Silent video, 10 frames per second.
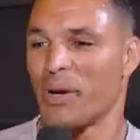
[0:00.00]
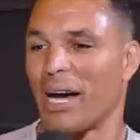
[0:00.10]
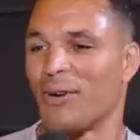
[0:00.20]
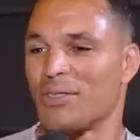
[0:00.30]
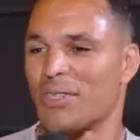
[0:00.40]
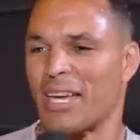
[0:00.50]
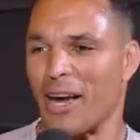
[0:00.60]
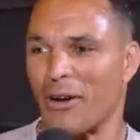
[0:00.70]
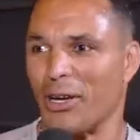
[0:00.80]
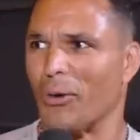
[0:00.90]
went out
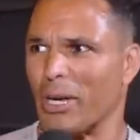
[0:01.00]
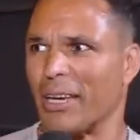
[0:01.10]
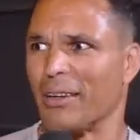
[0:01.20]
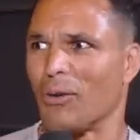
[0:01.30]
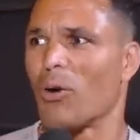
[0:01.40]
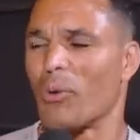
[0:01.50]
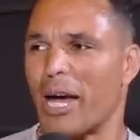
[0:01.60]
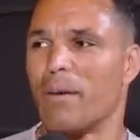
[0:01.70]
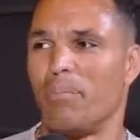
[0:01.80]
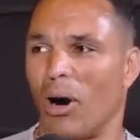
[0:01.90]
karaokeing or we're
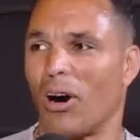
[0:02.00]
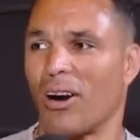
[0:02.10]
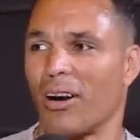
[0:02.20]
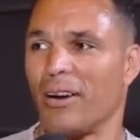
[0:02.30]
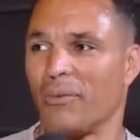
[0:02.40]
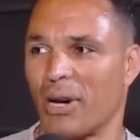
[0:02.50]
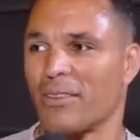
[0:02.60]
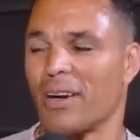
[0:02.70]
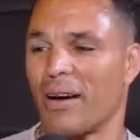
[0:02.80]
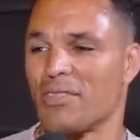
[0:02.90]
at a bar and we're
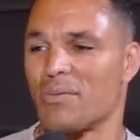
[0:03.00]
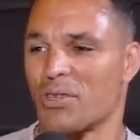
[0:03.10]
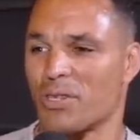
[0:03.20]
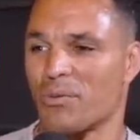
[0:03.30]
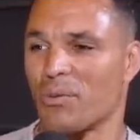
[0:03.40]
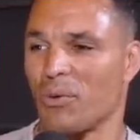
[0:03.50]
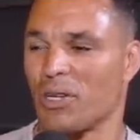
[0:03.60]
out there having some drinks with